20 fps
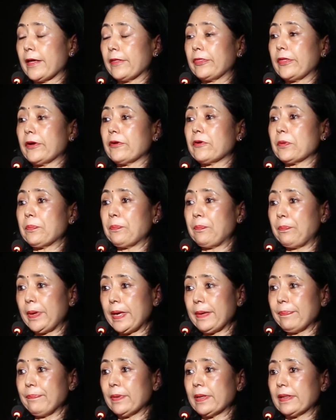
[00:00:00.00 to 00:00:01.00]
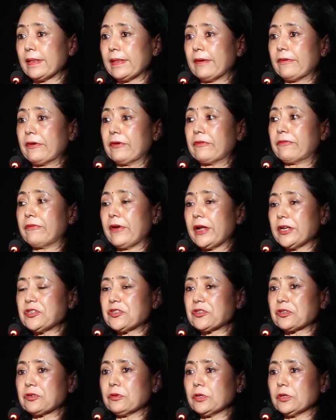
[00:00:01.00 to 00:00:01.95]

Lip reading: there are rich,